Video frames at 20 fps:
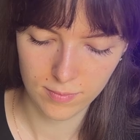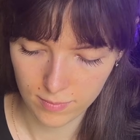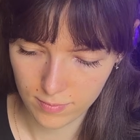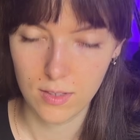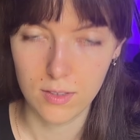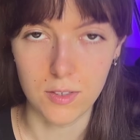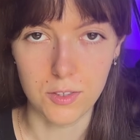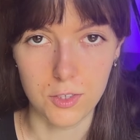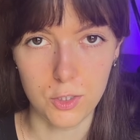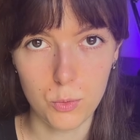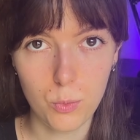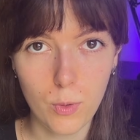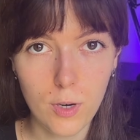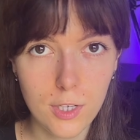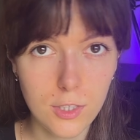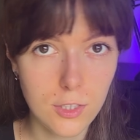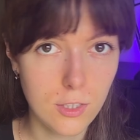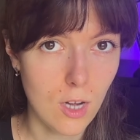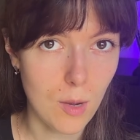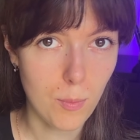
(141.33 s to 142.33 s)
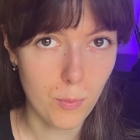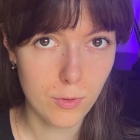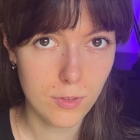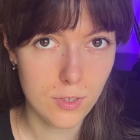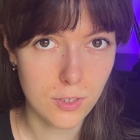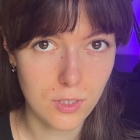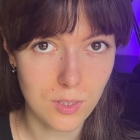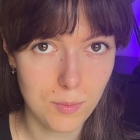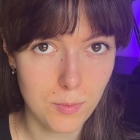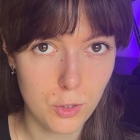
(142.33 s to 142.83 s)
This is where I stop with the
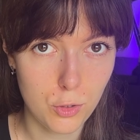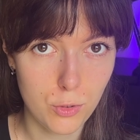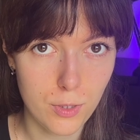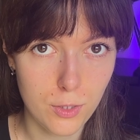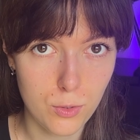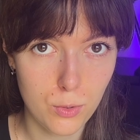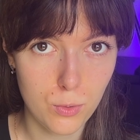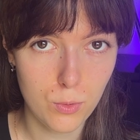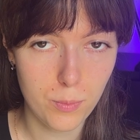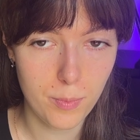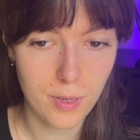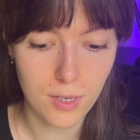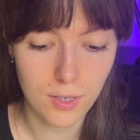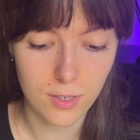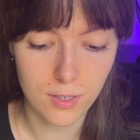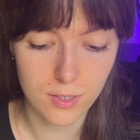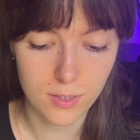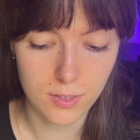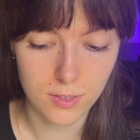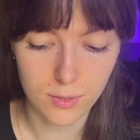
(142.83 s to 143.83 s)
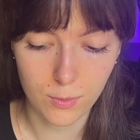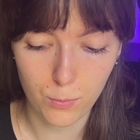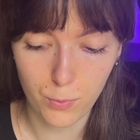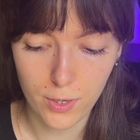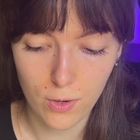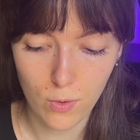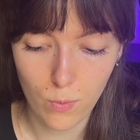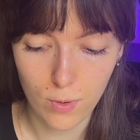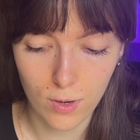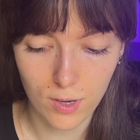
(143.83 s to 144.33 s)
symmetry tool because we
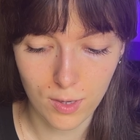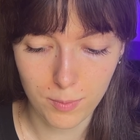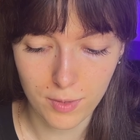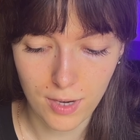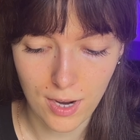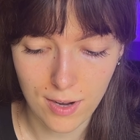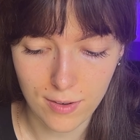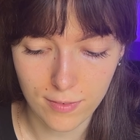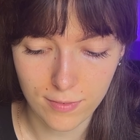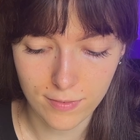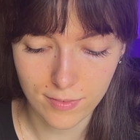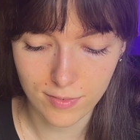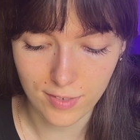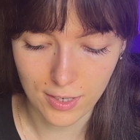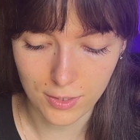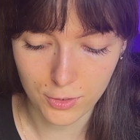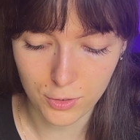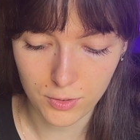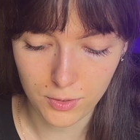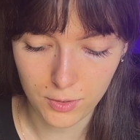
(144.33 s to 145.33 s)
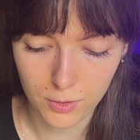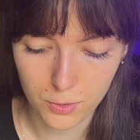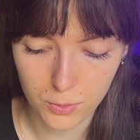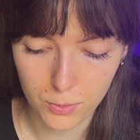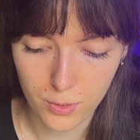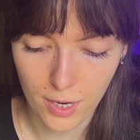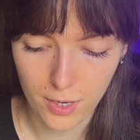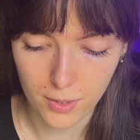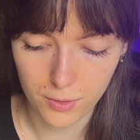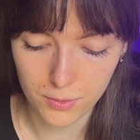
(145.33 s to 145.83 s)
don't want him to have actually two
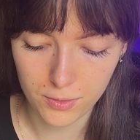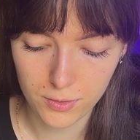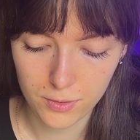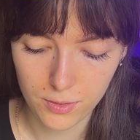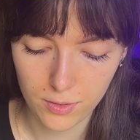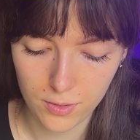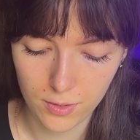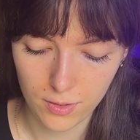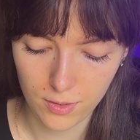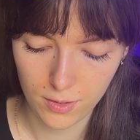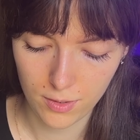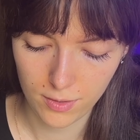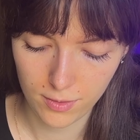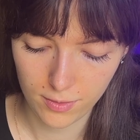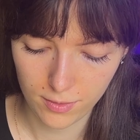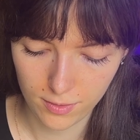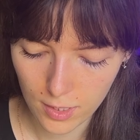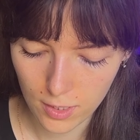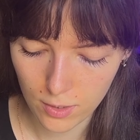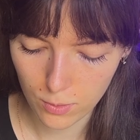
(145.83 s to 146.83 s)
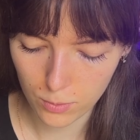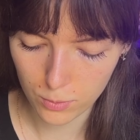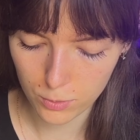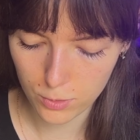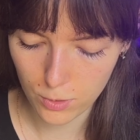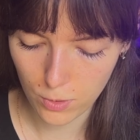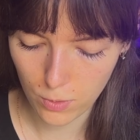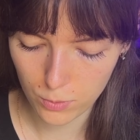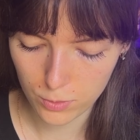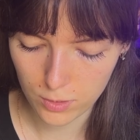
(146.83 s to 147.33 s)
tails. And
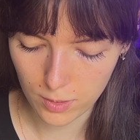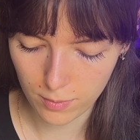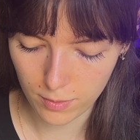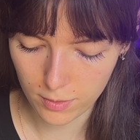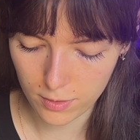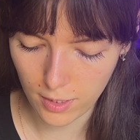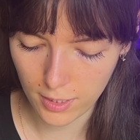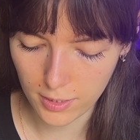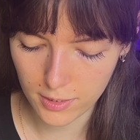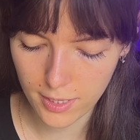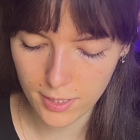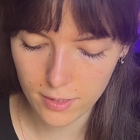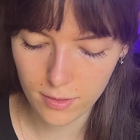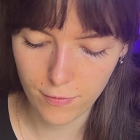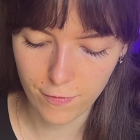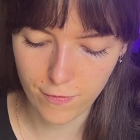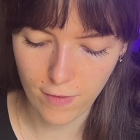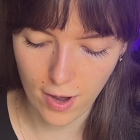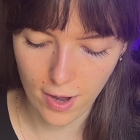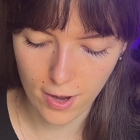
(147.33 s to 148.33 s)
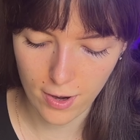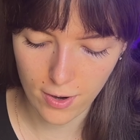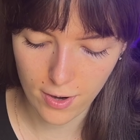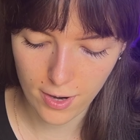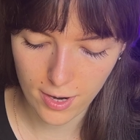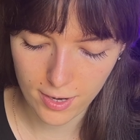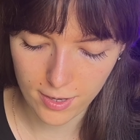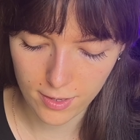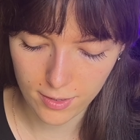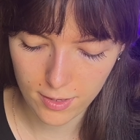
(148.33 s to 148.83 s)
also some things like the fire
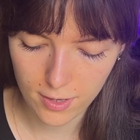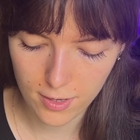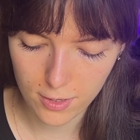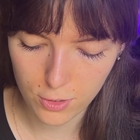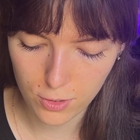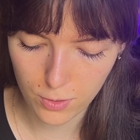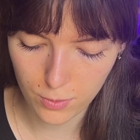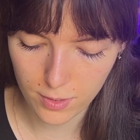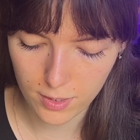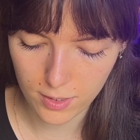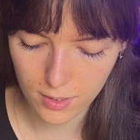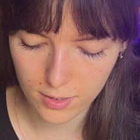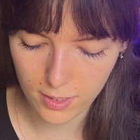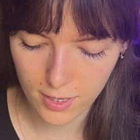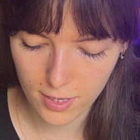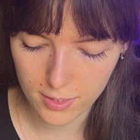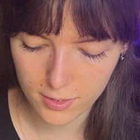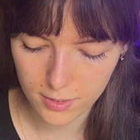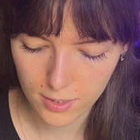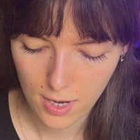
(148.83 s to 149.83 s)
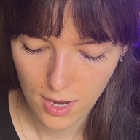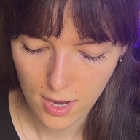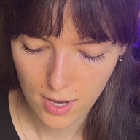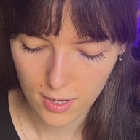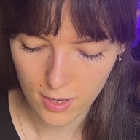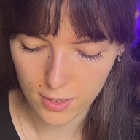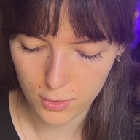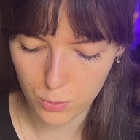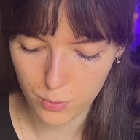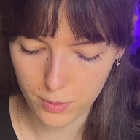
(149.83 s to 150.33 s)
and the donut glaze,
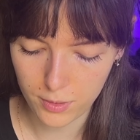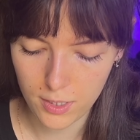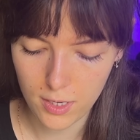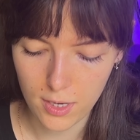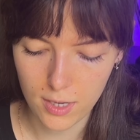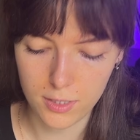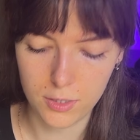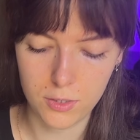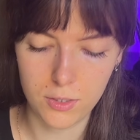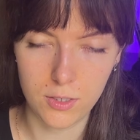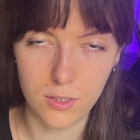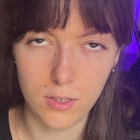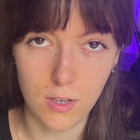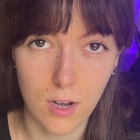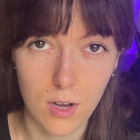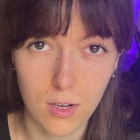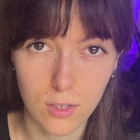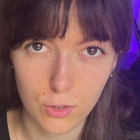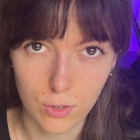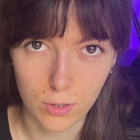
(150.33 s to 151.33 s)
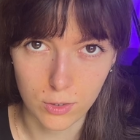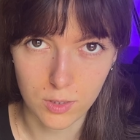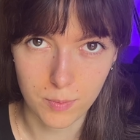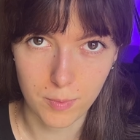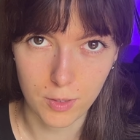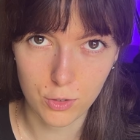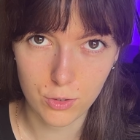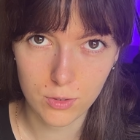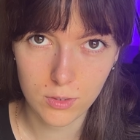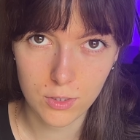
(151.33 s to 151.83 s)
it's really nice to not draw
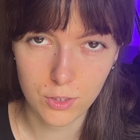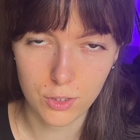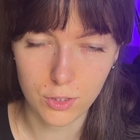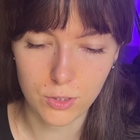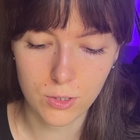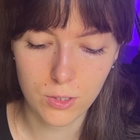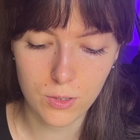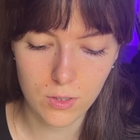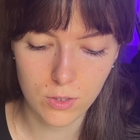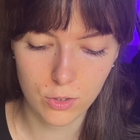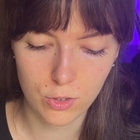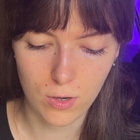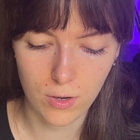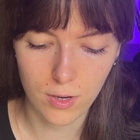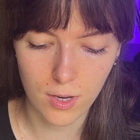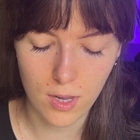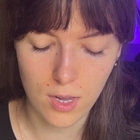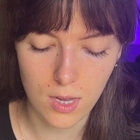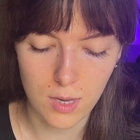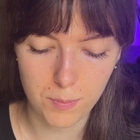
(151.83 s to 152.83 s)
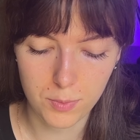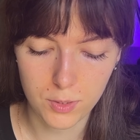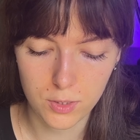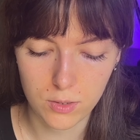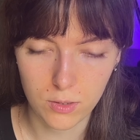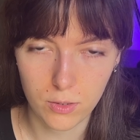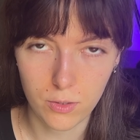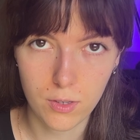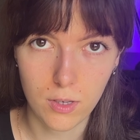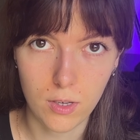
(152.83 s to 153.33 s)
symmetrically just so the drawing
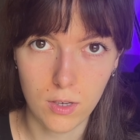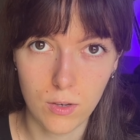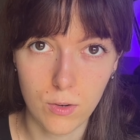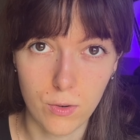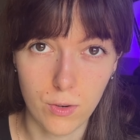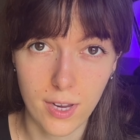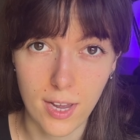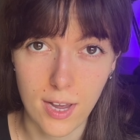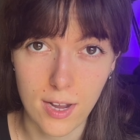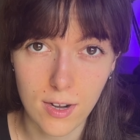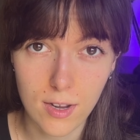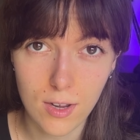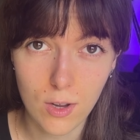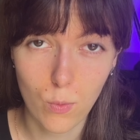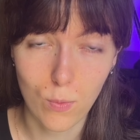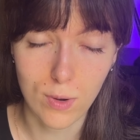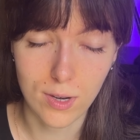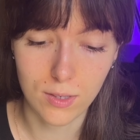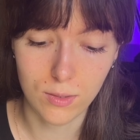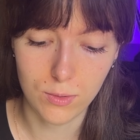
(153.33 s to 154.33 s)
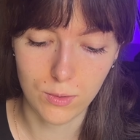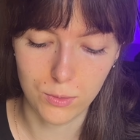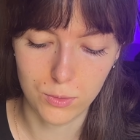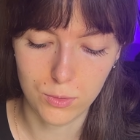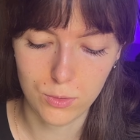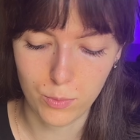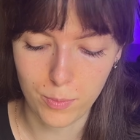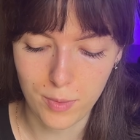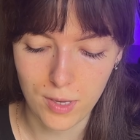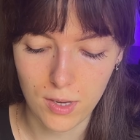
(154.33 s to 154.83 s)
keeps looking organic while
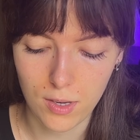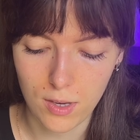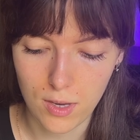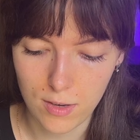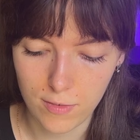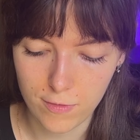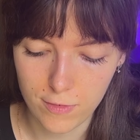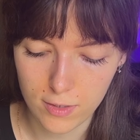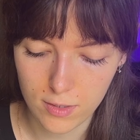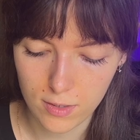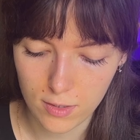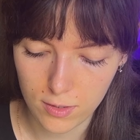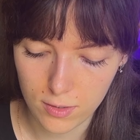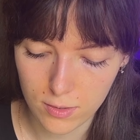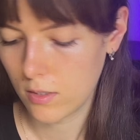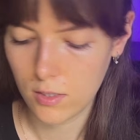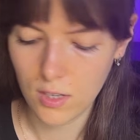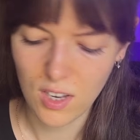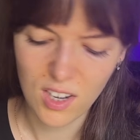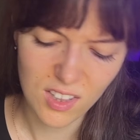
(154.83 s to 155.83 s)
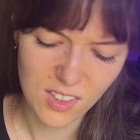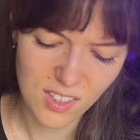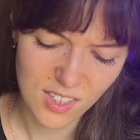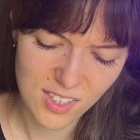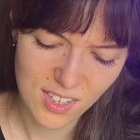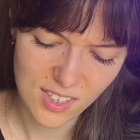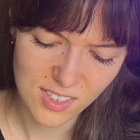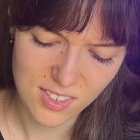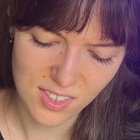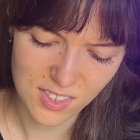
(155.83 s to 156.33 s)
also being even, you know? Suddenly
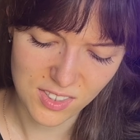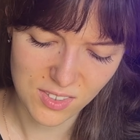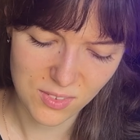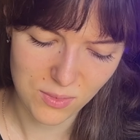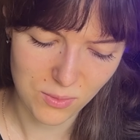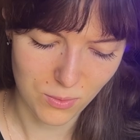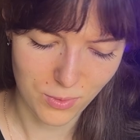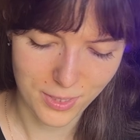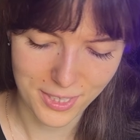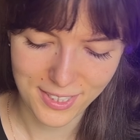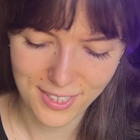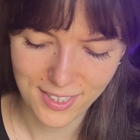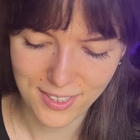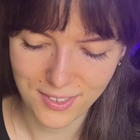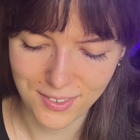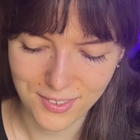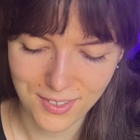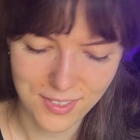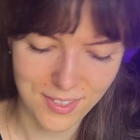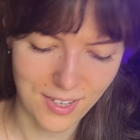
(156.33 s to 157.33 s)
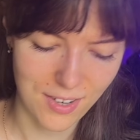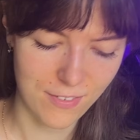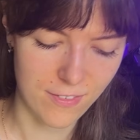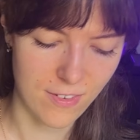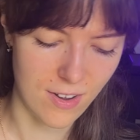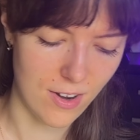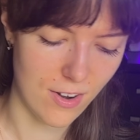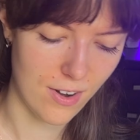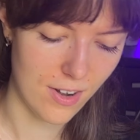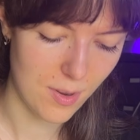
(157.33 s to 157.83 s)
that doesn't really look like
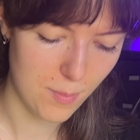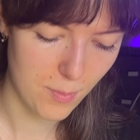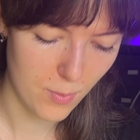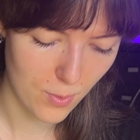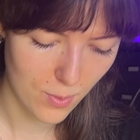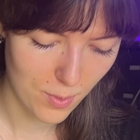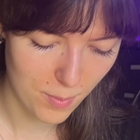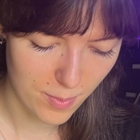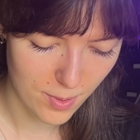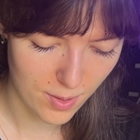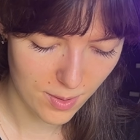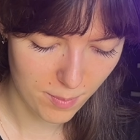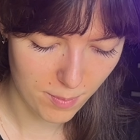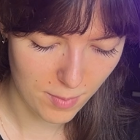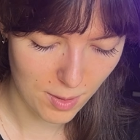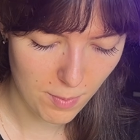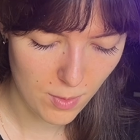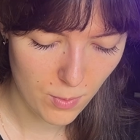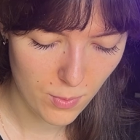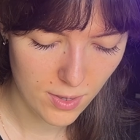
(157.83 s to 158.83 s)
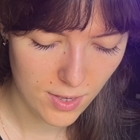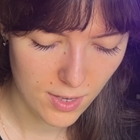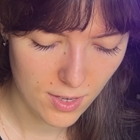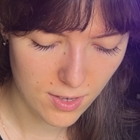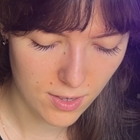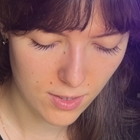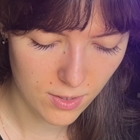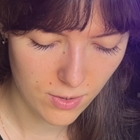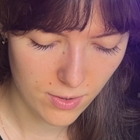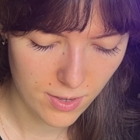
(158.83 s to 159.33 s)
fire anymore, but maybe when I
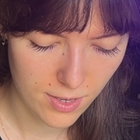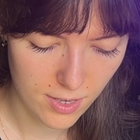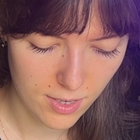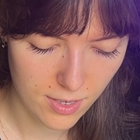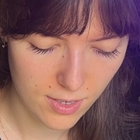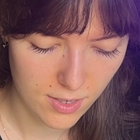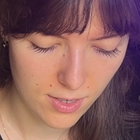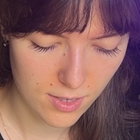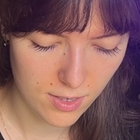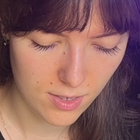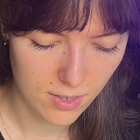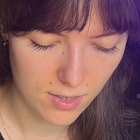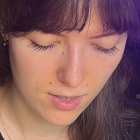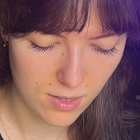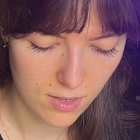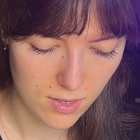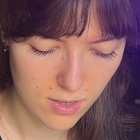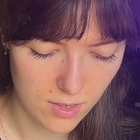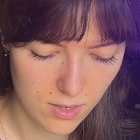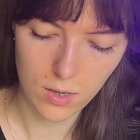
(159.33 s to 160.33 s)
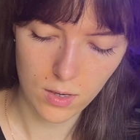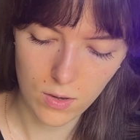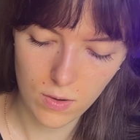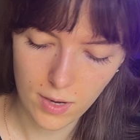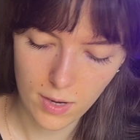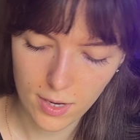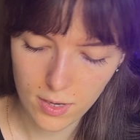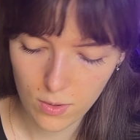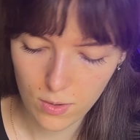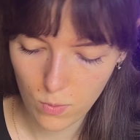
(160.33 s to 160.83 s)
color it in... Oh,
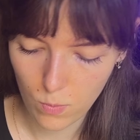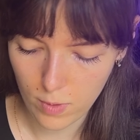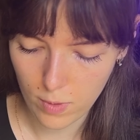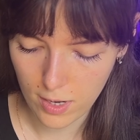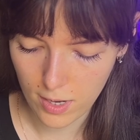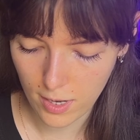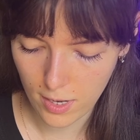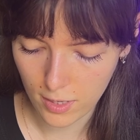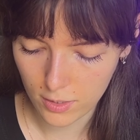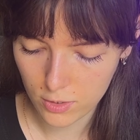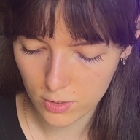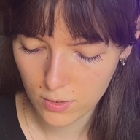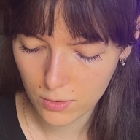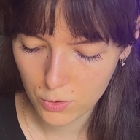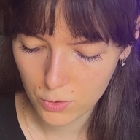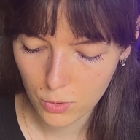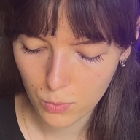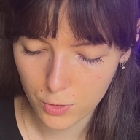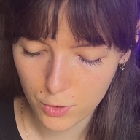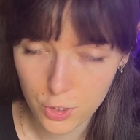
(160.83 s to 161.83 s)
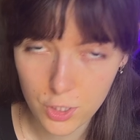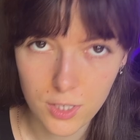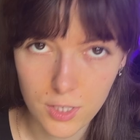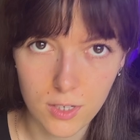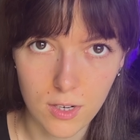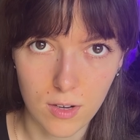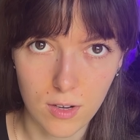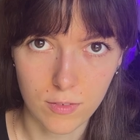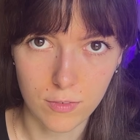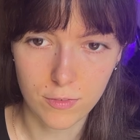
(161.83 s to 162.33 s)
I know why. It's not squishy
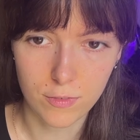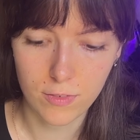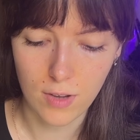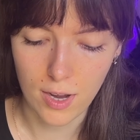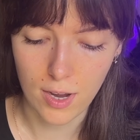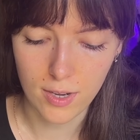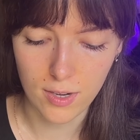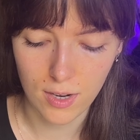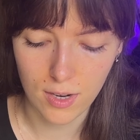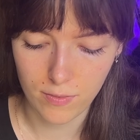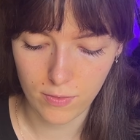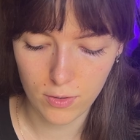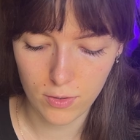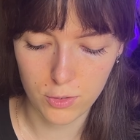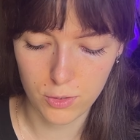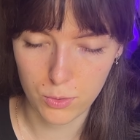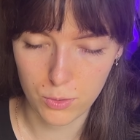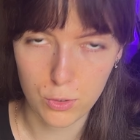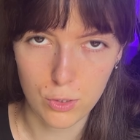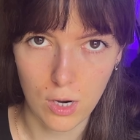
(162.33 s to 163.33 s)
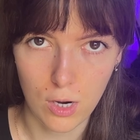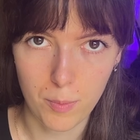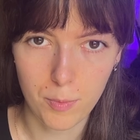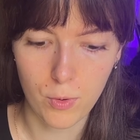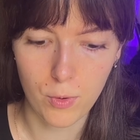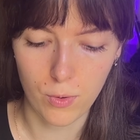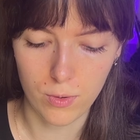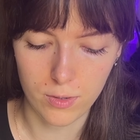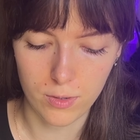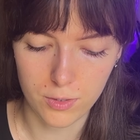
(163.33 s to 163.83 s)
enough. I never do sharp
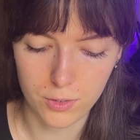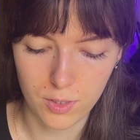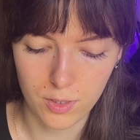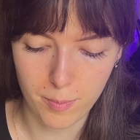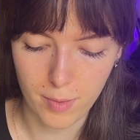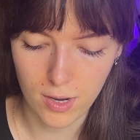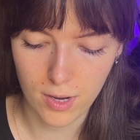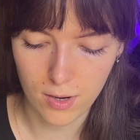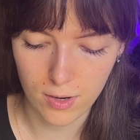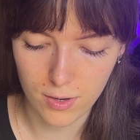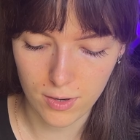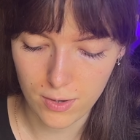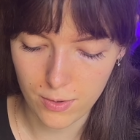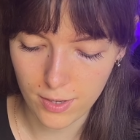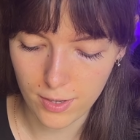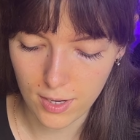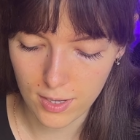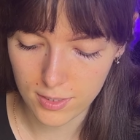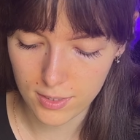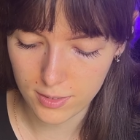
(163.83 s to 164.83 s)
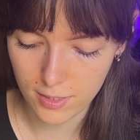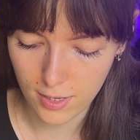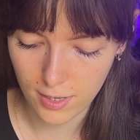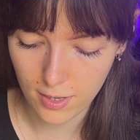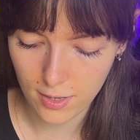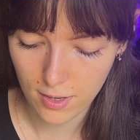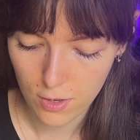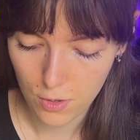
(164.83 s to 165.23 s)
corners in my art, you guys. Like,